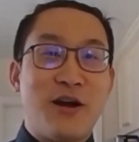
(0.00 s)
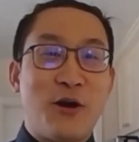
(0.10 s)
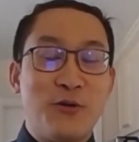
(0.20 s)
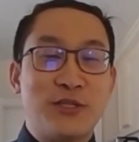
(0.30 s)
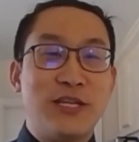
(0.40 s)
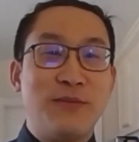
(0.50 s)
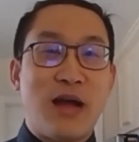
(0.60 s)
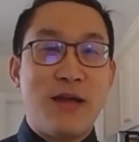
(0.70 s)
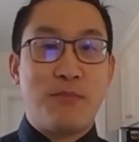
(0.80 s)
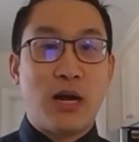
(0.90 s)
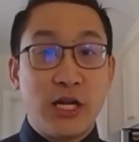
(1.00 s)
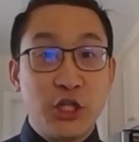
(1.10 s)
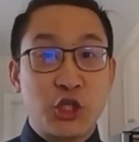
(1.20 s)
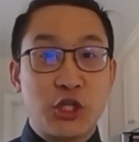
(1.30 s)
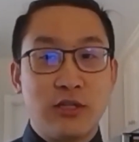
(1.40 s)
hosted by
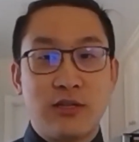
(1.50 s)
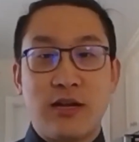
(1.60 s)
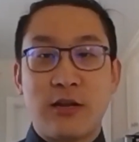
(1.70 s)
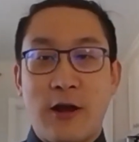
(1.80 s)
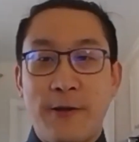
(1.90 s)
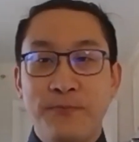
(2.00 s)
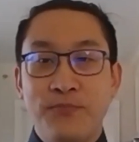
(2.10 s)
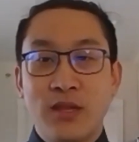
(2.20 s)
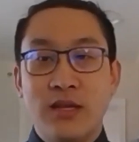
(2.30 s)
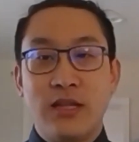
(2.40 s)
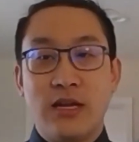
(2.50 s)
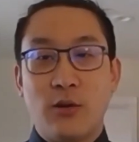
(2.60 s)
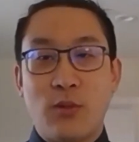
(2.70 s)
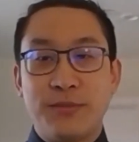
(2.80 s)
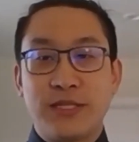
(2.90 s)
punch.com,
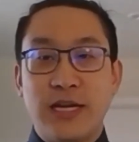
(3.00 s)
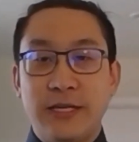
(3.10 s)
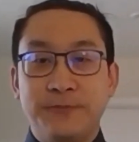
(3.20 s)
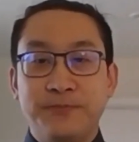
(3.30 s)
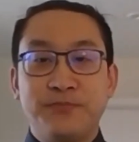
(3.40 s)
the website,